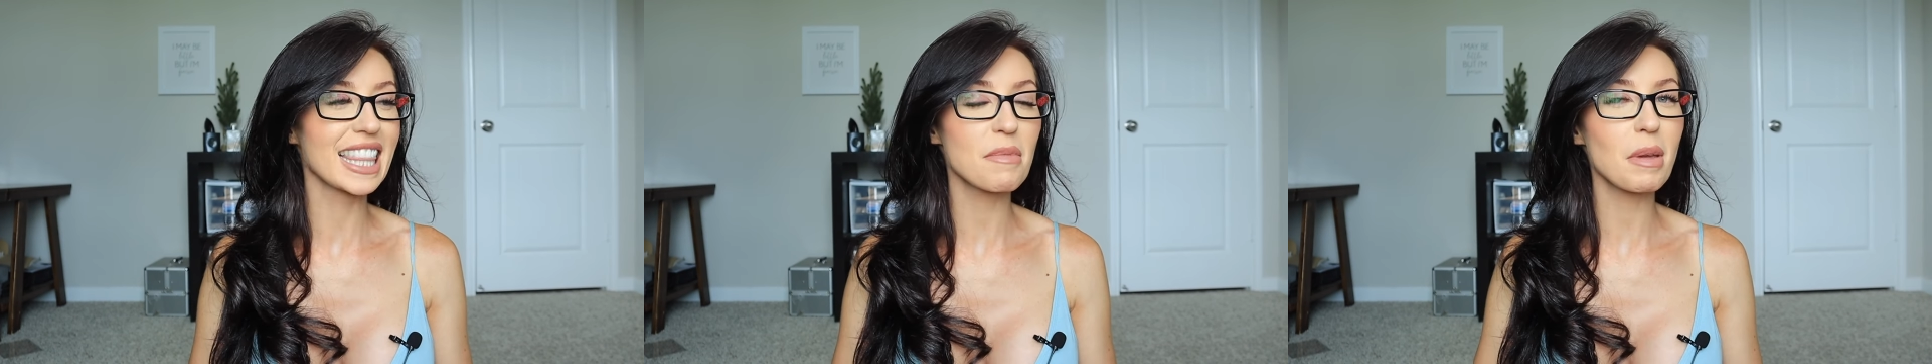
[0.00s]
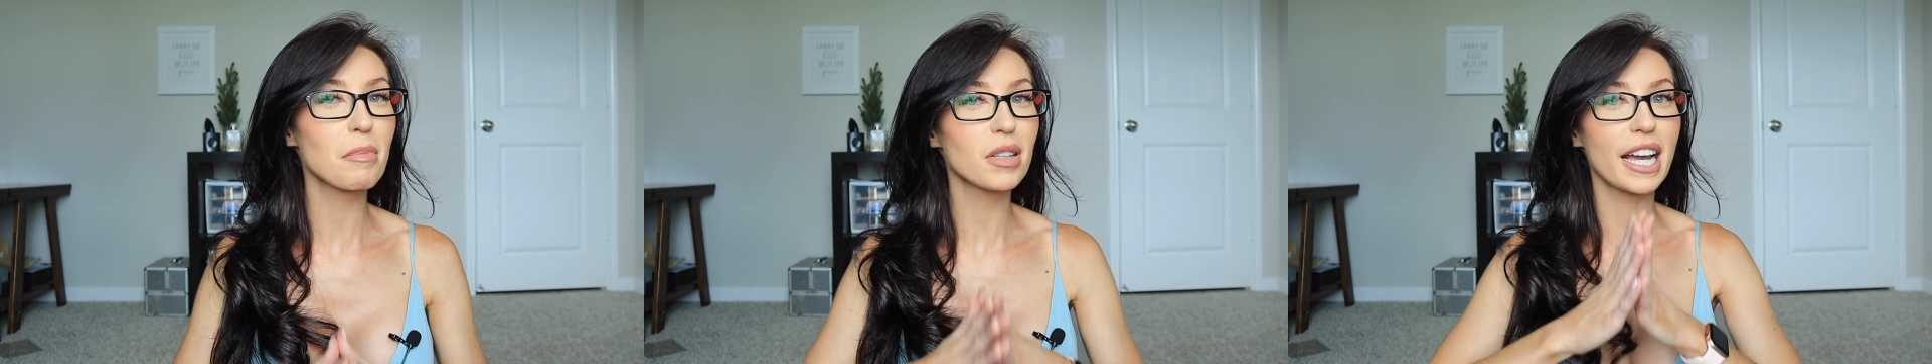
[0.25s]

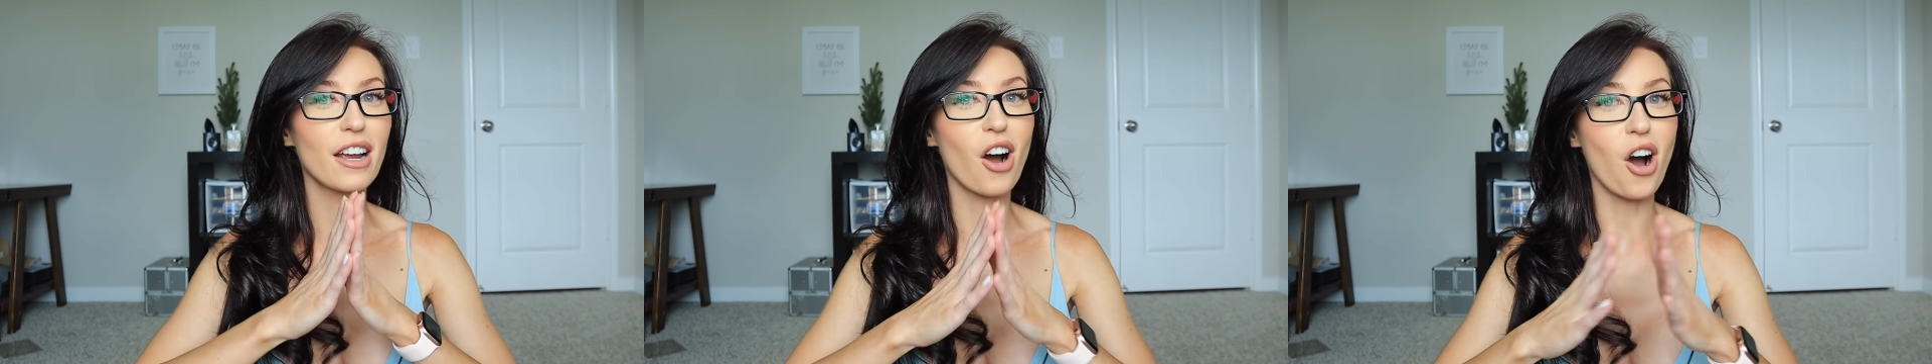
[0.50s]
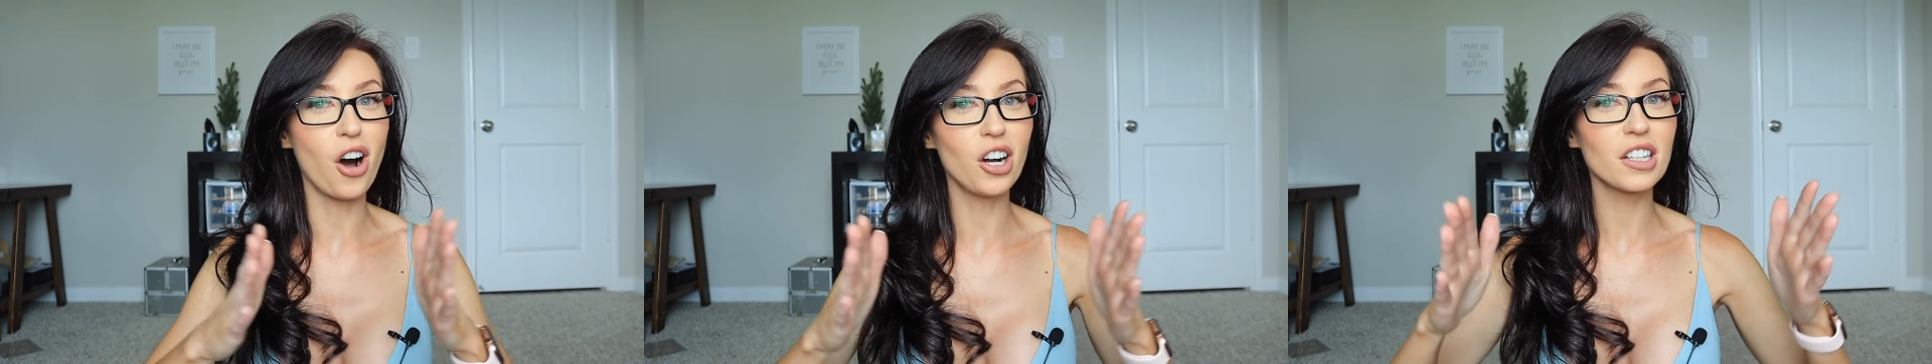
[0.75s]
Let me play
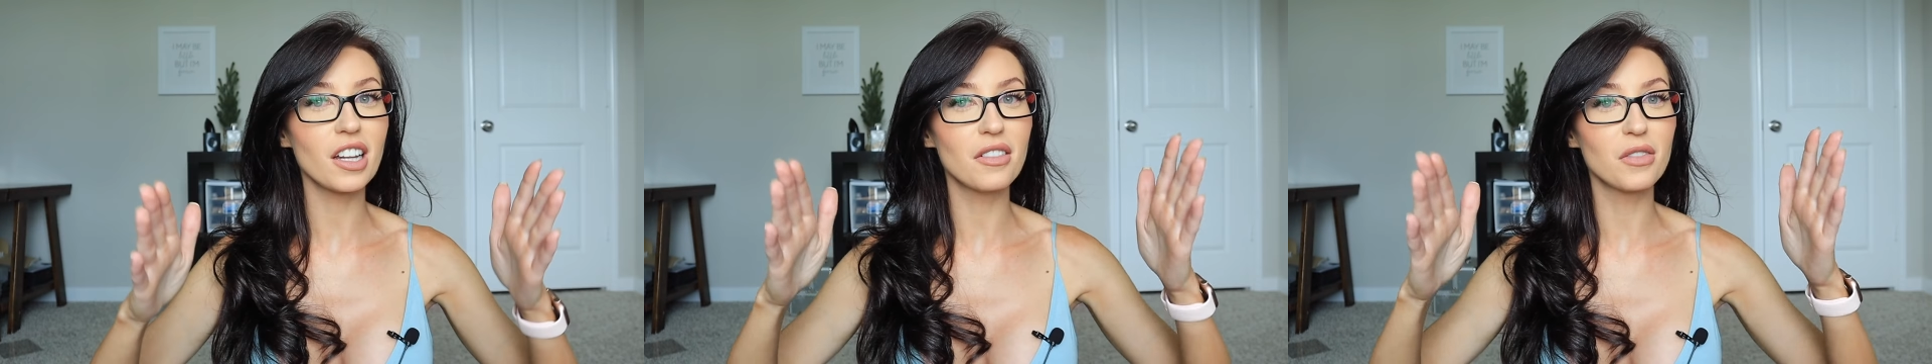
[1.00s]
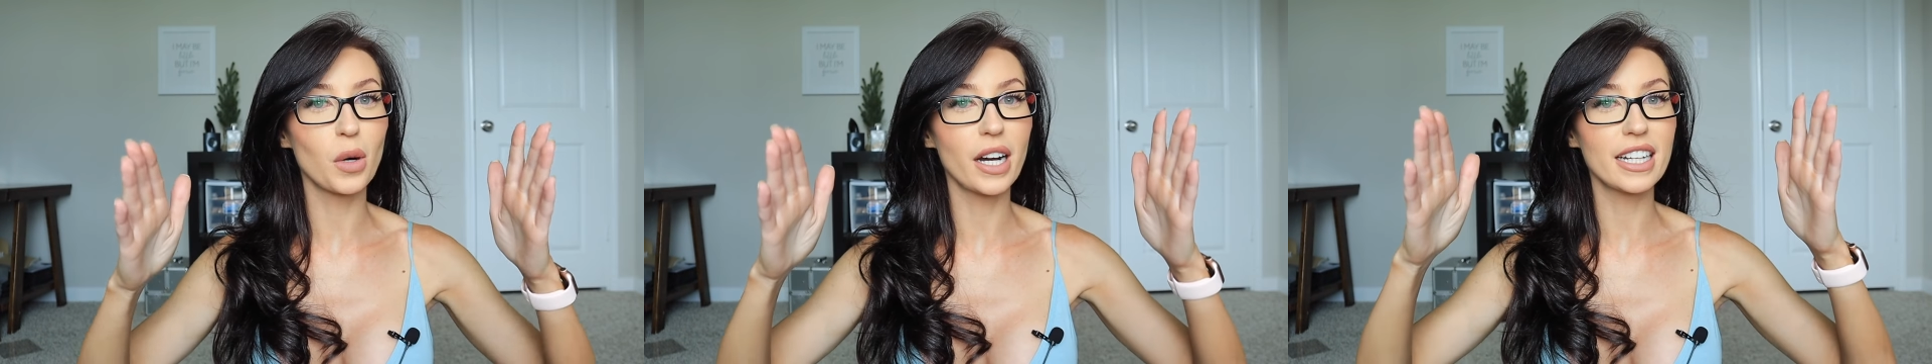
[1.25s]
all all
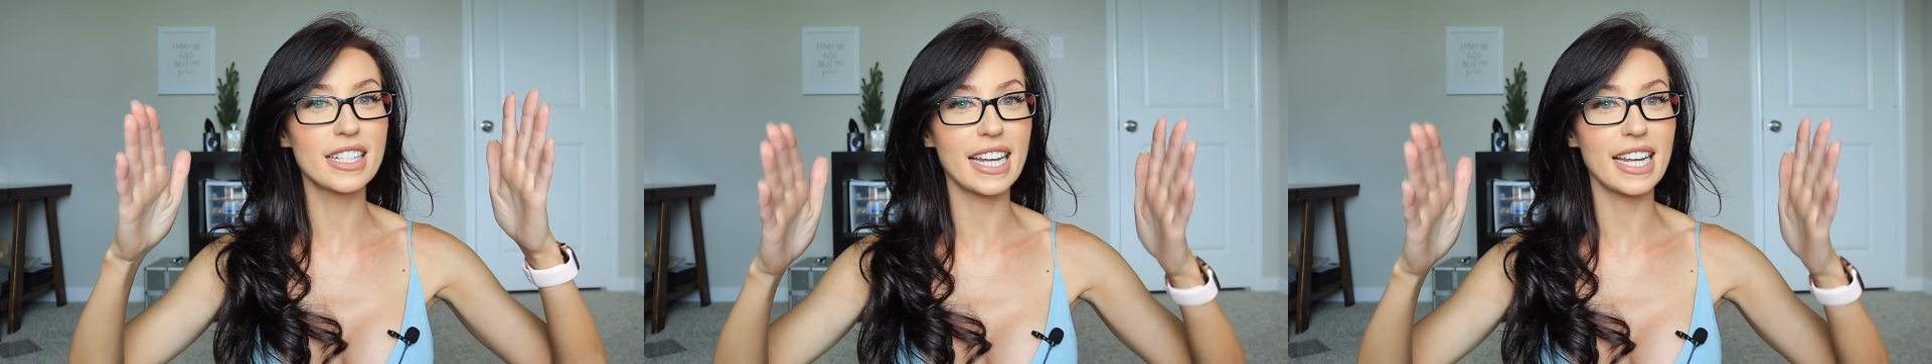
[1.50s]
of one